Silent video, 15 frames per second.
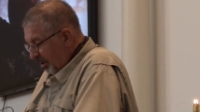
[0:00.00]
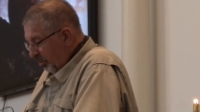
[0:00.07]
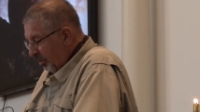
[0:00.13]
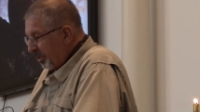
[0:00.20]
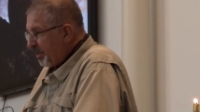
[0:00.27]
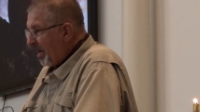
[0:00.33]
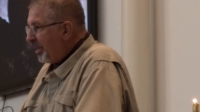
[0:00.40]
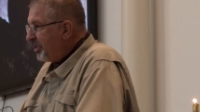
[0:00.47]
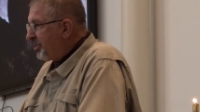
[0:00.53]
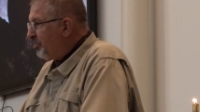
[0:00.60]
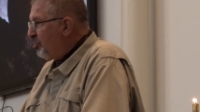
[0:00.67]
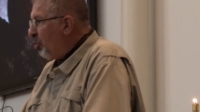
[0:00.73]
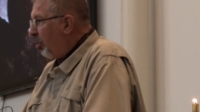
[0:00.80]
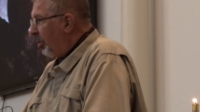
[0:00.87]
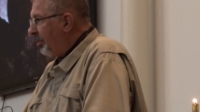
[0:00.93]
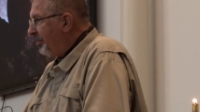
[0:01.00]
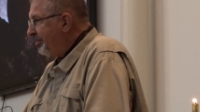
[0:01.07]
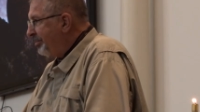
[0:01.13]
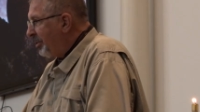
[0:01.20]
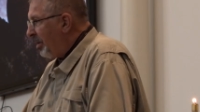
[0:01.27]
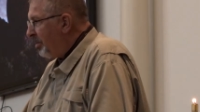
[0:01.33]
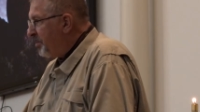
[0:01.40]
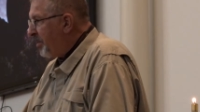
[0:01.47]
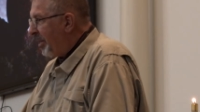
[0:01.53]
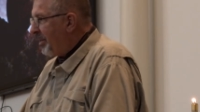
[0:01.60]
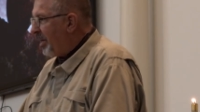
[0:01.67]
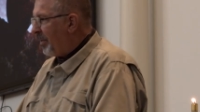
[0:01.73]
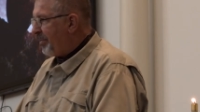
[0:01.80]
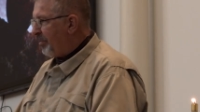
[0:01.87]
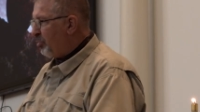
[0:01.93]
Well, he finds the mule. Come
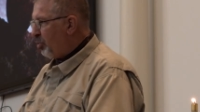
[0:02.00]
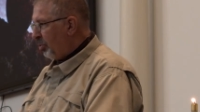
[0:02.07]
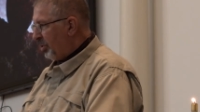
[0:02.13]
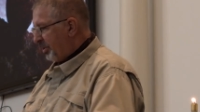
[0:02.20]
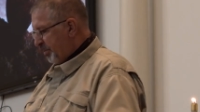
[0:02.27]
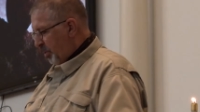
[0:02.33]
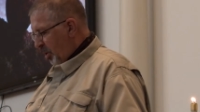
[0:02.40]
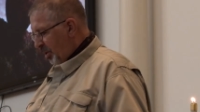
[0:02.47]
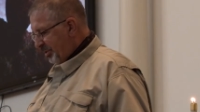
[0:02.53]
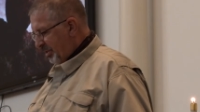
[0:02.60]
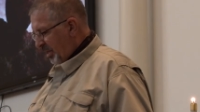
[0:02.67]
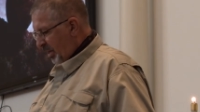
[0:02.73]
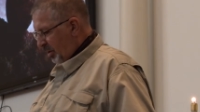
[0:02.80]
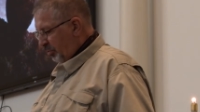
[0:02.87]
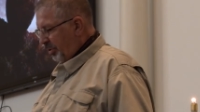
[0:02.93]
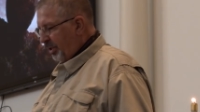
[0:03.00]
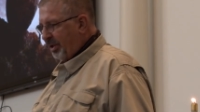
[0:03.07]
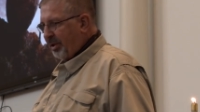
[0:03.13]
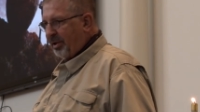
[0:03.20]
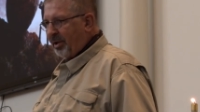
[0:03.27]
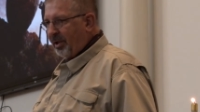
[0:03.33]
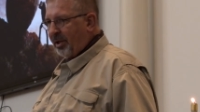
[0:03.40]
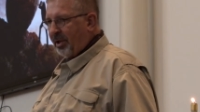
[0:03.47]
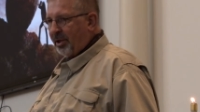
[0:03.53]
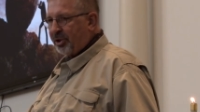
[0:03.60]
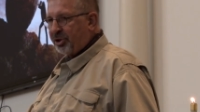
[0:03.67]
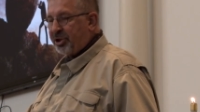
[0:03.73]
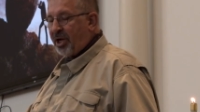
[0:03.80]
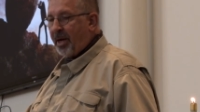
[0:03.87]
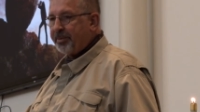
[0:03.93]
find out the mule had fallen down
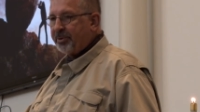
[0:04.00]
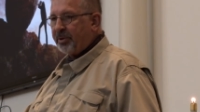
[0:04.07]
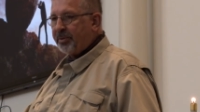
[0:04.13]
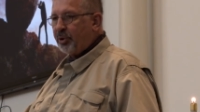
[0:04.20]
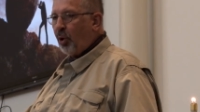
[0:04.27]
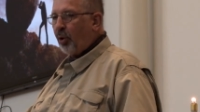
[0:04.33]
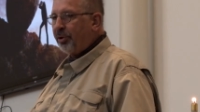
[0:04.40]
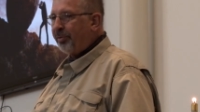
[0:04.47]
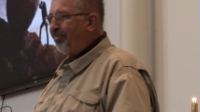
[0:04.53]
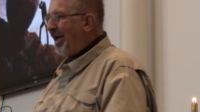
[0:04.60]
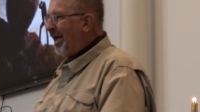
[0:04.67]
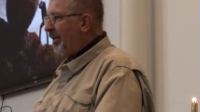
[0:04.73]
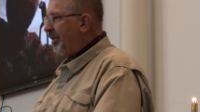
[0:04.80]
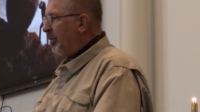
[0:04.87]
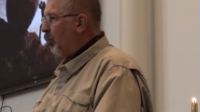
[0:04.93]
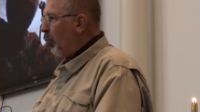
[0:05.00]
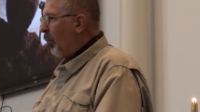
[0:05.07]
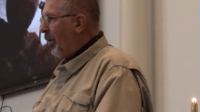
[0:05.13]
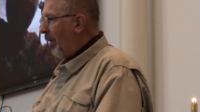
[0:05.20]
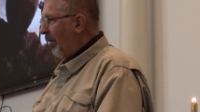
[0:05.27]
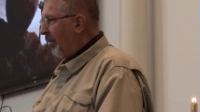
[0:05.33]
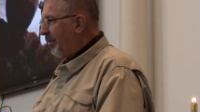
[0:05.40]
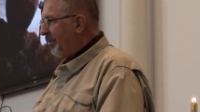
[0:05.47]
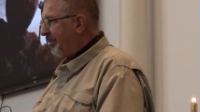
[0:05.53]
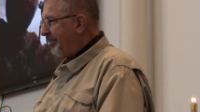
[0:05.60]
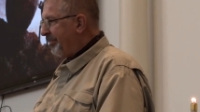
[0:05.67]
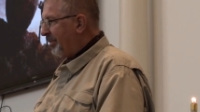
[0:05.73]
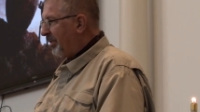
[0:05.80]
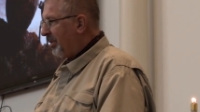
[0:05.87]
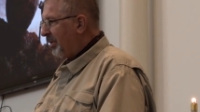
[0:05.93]
the shaft of an old abandoned well,
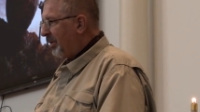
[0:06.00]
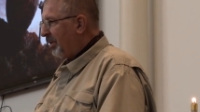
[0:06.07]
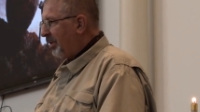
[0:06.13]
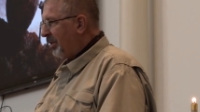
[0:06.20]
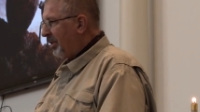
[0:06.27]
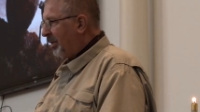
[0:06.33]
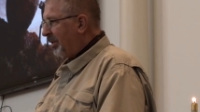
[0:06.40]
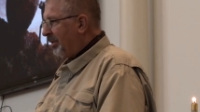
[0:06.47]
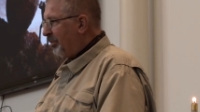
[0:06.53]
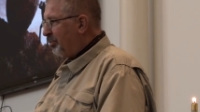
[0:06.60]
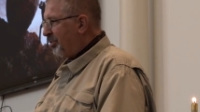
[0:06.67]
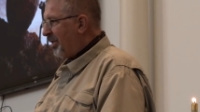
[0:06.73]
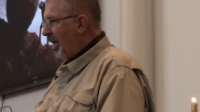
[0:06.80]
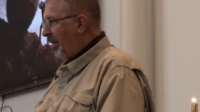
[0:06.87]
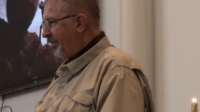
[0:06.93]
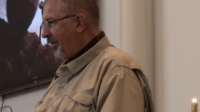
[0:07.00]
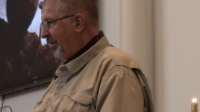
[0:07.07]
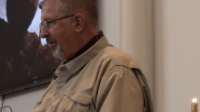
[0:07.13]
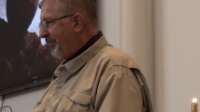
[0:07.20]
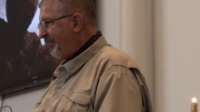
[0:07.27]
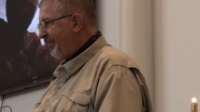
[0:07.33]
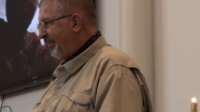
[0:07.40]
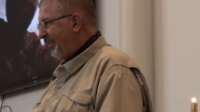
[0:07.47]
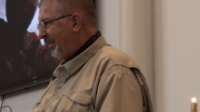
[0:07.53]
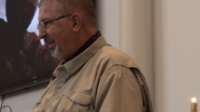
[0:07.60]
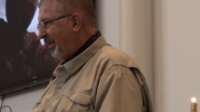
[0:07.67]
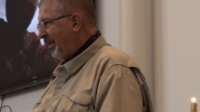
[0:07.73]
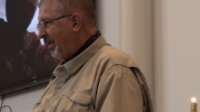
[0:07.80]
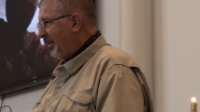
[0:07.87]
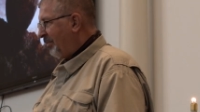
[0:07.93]
and he was down there.
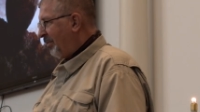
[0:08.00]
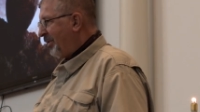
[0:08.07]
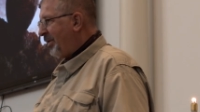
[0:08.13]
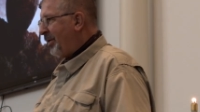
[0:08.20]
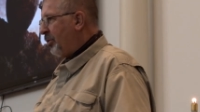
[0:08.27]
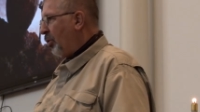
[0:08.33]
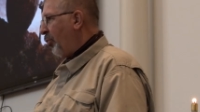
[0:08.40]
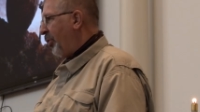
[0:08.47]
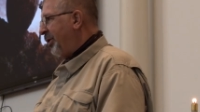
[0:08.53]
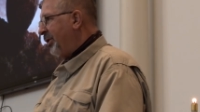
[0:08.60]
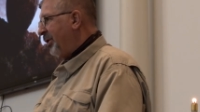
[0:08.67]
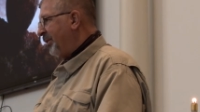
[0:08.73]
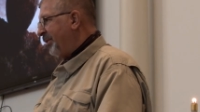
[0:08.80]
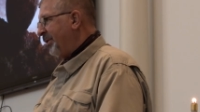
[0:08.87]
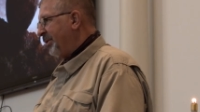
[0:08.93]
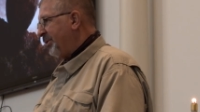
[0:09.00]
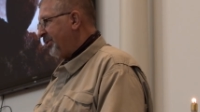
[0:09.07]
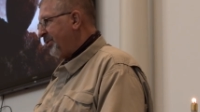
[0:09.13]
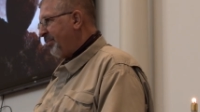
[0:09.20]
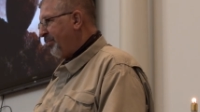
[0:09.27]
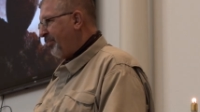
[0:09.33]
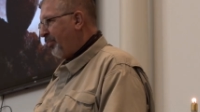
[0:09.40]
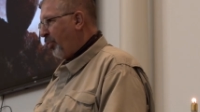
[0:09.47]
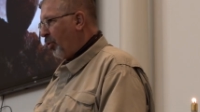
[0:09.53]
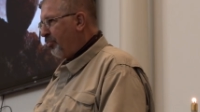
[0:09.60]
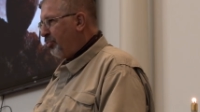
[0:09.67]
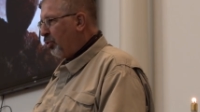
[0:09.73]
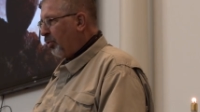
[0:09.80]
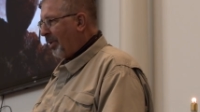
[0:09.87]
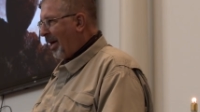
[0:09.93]
Well, he had no way to get this poor
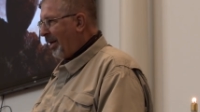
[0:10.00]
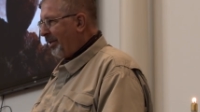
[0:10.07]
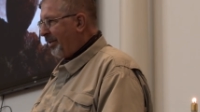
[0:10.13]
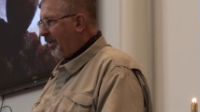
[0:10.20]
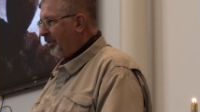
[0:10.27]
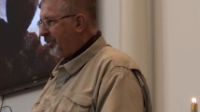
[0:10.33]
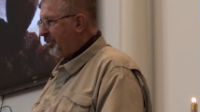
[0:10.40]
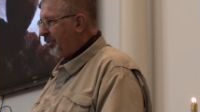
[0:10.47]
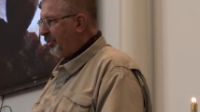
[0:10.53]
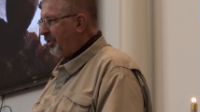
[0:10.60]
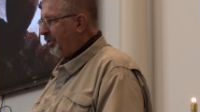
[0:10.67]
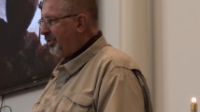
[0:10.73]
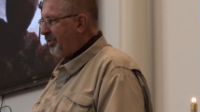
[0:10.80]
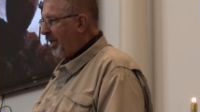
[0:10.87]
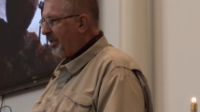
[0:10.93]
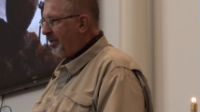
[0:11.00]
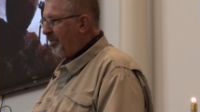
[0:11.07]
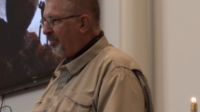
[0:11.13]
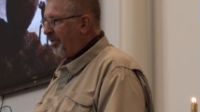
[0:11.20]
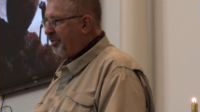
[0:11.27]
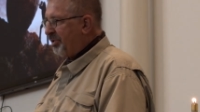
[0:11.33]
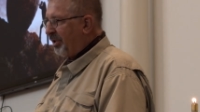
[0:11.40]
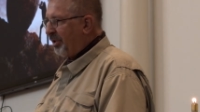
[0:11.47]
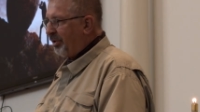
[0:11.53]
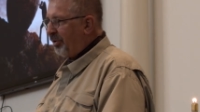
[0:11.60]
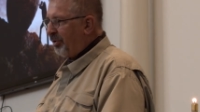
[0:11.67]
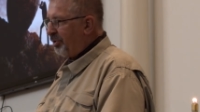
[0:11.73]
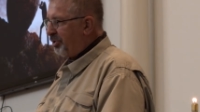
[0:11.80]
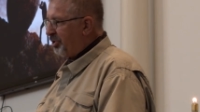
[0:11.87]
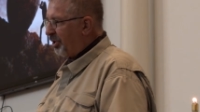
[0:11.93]
mule out of there, so he decided the best thing to
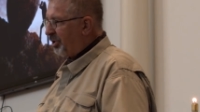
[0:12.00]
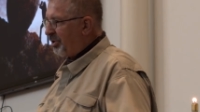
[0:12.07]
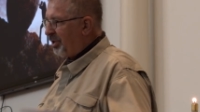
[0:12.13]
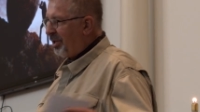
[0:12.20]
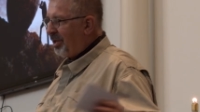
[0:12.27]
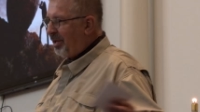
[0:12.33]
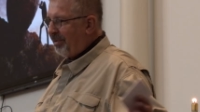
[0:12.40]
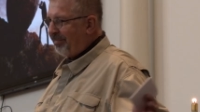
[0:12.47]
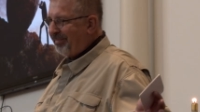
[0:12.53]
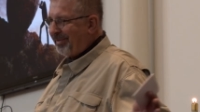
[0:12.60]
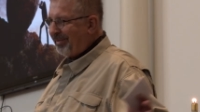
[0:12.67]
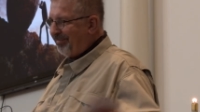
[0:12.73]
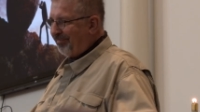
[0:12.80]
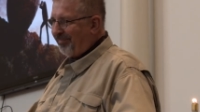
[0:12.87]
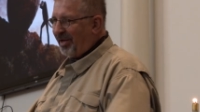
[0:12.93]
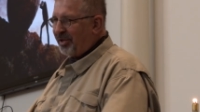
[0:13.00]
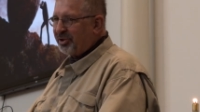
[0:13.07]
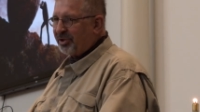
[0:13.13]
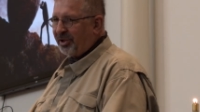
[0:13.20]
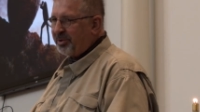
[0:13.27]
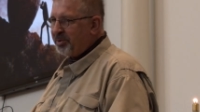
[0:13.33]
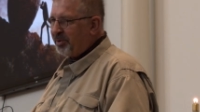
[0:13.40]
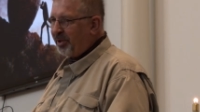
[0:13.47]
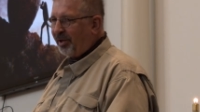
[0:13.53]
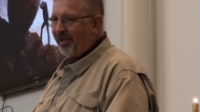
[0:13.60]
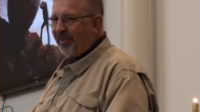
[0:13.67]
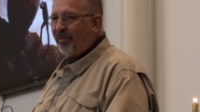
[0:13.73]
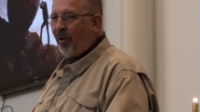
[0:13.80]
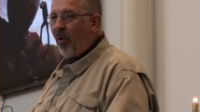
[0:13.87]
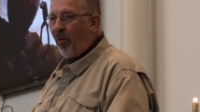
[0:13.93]
do is just basically fill
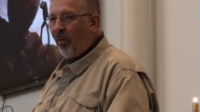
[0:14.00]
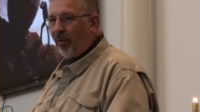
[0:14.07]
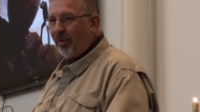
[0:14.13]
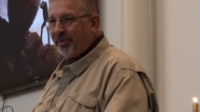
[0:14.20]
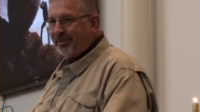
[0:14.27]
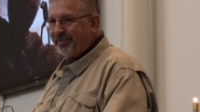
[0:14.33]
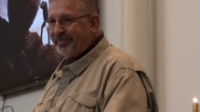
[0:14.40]
in the hole.